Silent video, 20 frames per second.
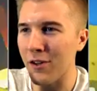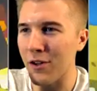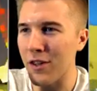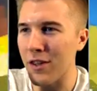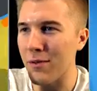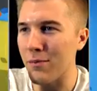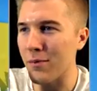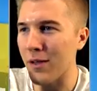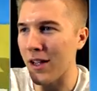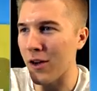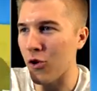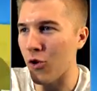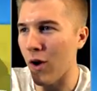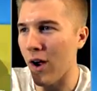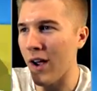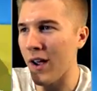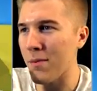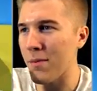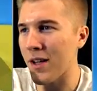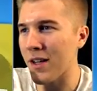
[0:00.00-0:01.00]
Look at them like
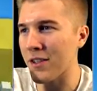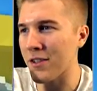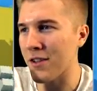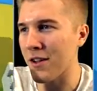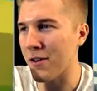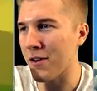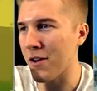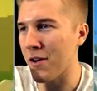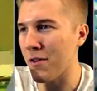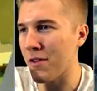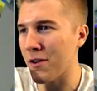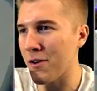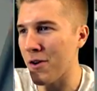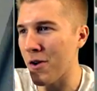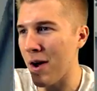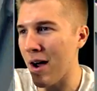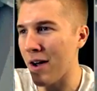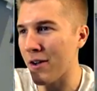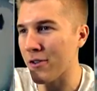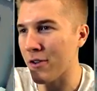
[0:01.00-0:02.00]
crying because they're no, they're
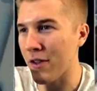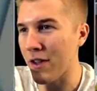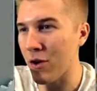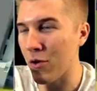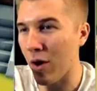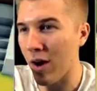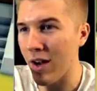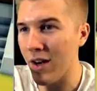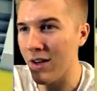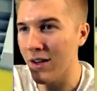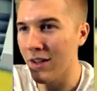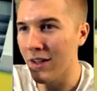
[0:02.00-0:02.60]
no house. Are they crying?